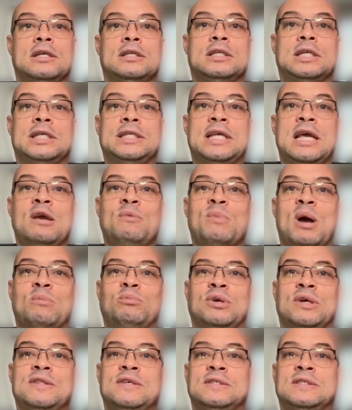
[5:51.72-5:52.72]
Today, my
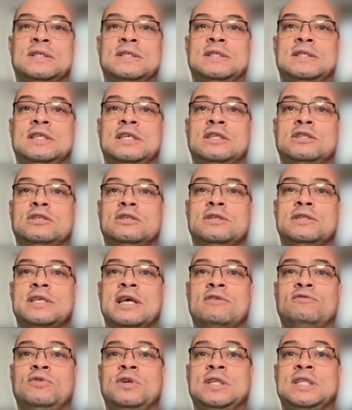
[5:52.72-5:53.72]
brothers and sisters,
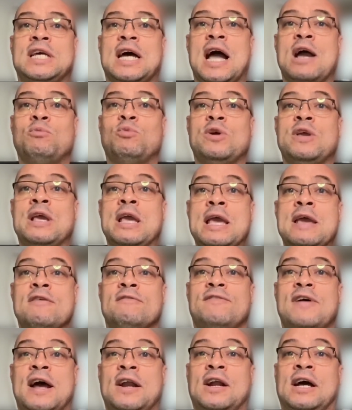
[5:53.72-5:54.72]
every time we
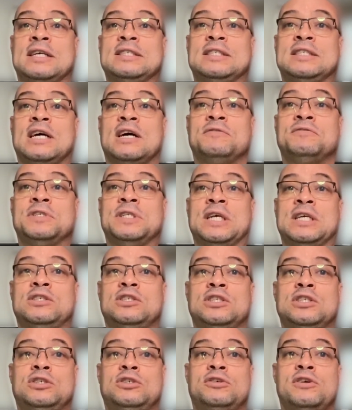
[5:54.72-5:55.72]
find ourselves in a
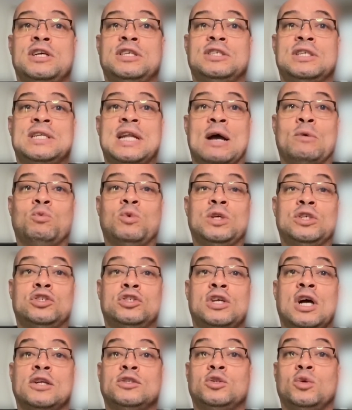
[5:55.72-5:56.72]
situation that we
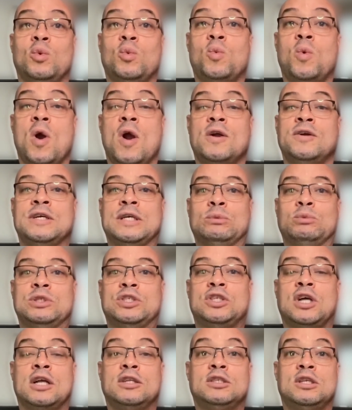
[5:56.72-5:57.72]
start to worry, we
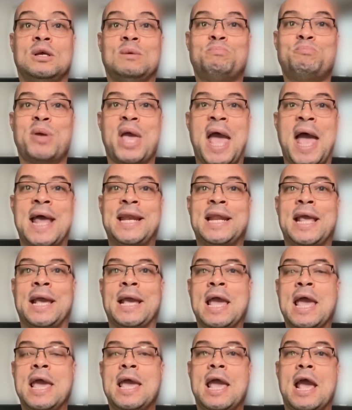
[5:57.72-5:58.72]
start to
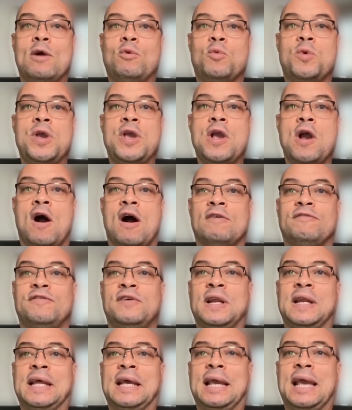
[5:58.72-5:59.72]
panic, and we are
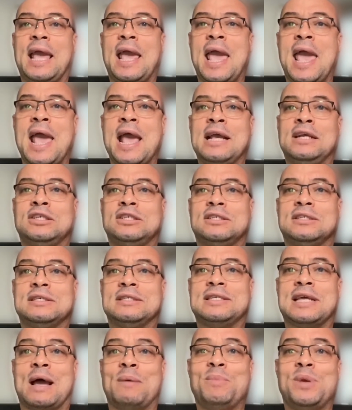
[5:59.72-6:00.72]
feeling
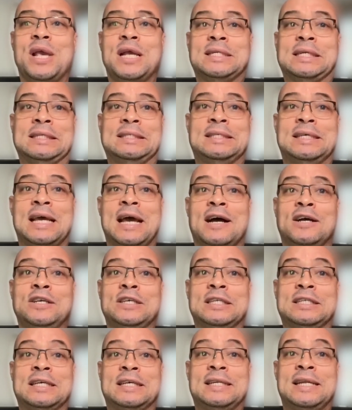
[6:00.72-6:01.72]
anxious, I'm here to tell
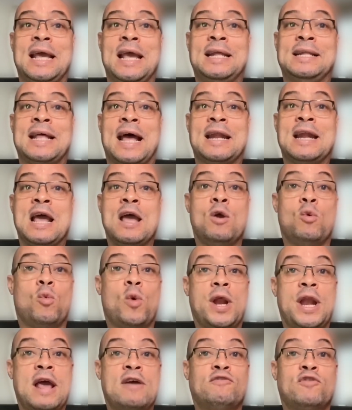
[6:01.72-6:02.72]
you today that
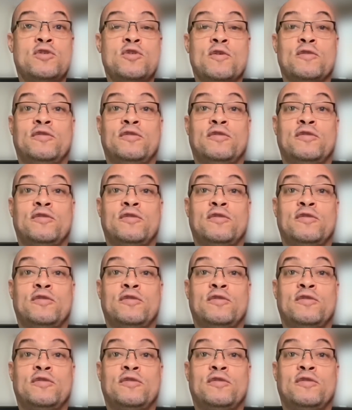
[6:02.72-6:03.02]
whenever you